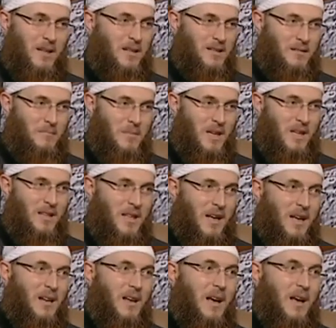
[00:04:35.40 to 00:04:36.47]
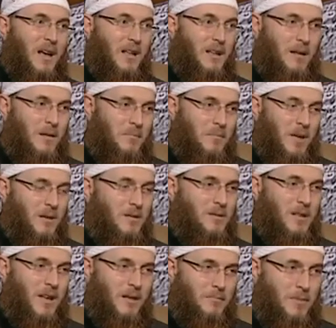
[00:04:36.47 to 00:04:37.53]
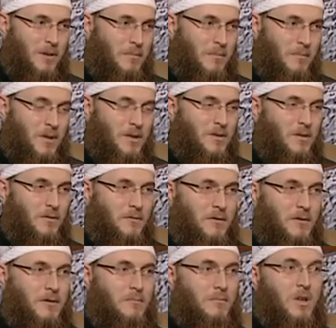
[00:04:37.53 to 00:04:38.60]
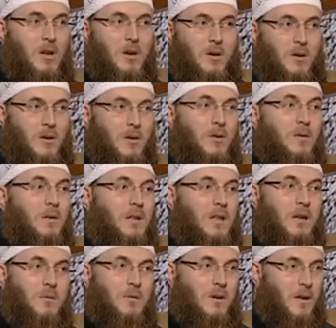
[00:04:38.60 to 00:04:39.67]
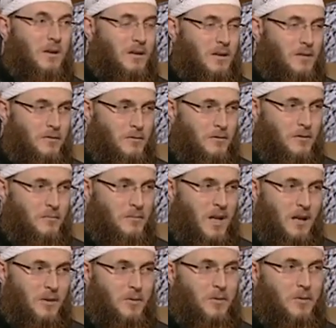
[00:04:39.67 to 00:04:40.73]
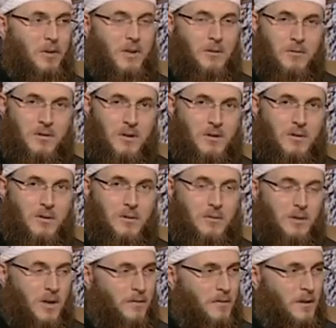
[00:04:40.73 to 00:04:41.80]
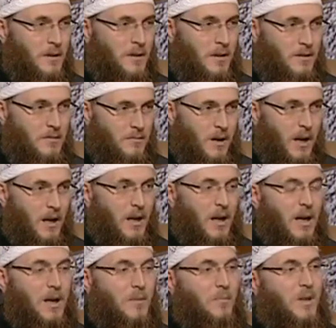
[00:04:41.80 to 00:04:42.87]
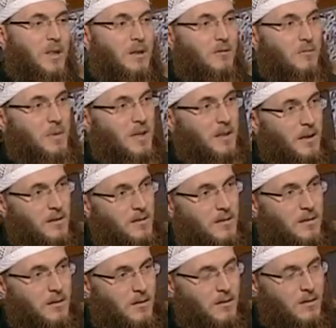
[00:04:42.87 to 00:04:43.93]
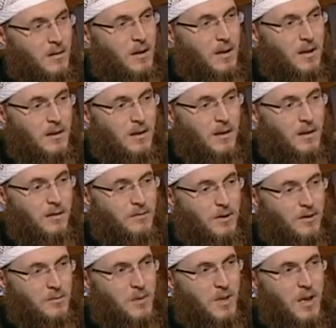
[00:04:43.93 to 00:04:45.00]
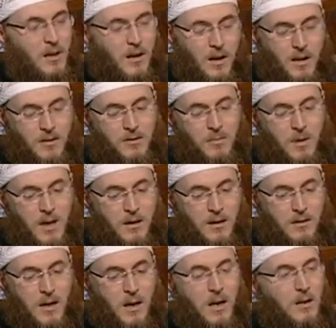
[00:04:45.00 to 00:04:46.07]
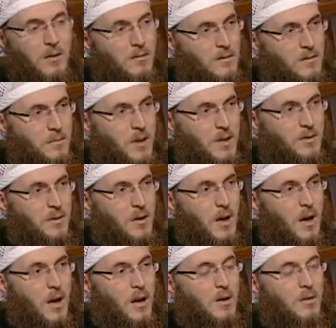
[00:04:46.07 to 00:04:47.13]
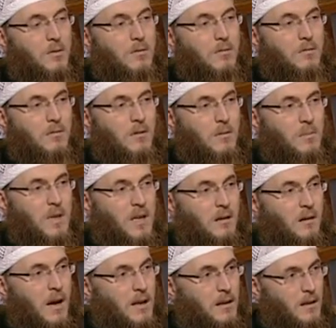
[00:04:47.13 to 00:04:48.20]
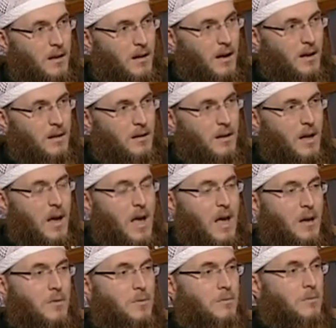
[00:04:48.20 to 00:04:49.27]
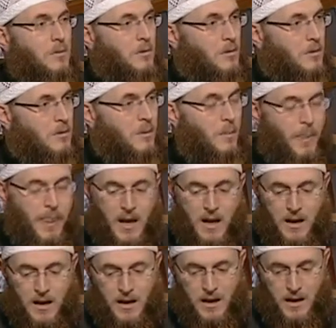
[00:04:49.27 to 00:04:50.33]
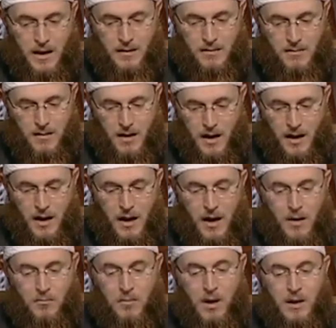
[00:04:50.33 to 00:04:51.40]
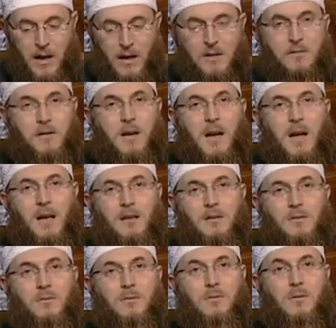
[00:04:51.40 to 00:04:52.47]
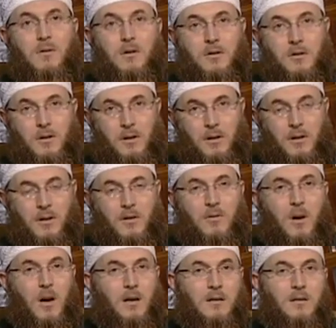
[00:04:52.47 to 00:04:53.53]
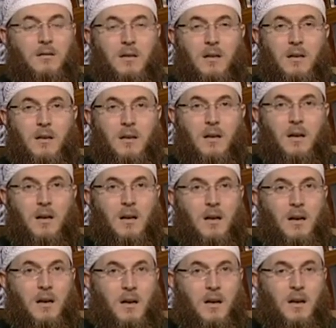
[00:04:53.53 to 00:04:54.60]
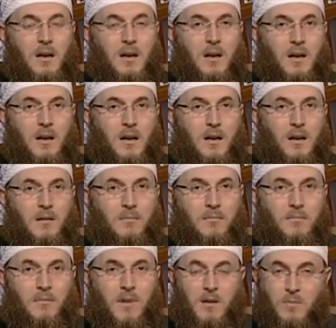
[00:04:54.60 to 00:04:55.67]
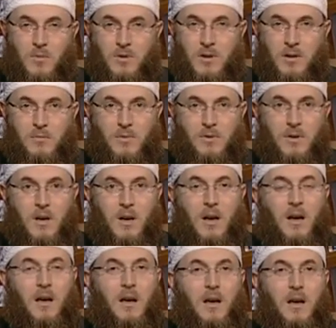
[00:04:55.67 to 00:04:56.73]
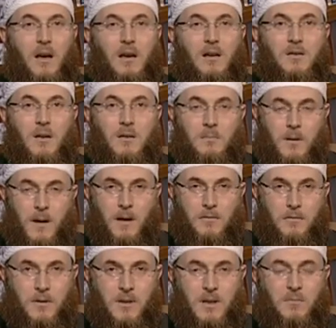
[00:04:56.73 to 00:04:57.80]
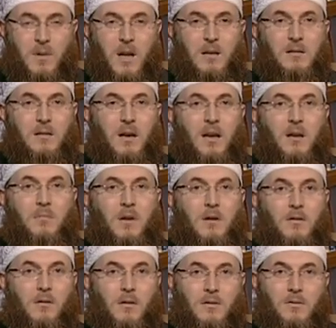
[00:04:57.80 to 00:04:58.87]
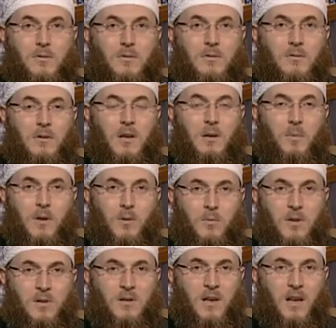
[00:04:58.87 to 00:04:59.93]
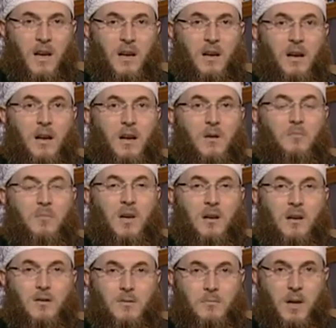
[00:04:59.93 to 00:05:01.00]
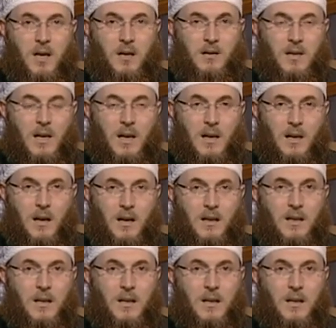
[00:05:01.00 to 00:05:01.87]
It doesn't mean that because they have been misinformed or they were not informed at all, they will just go to heaven straight. But they will be tested on the day of judgment. And Allah subhanahu wa ta'ala knows best who will be rightly guided and who will go astray. But as far as your children who are still non-Muslims, As I prayed for them last time, and also we repeat once again, may Allah subhanahu wa ta'ala guide